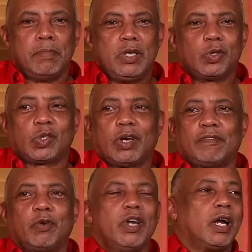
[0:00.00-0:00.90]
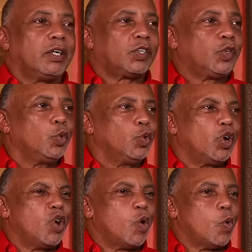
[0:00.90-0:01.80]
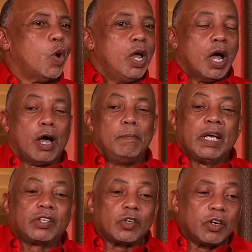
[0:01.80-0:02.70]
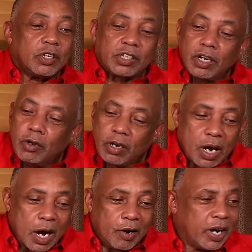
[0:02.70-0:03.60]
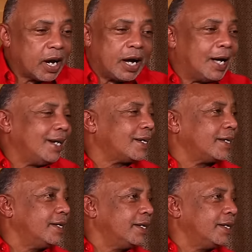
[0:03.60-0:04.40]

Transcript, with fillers: me used to have to go into the studio now and make certain say nothing I record.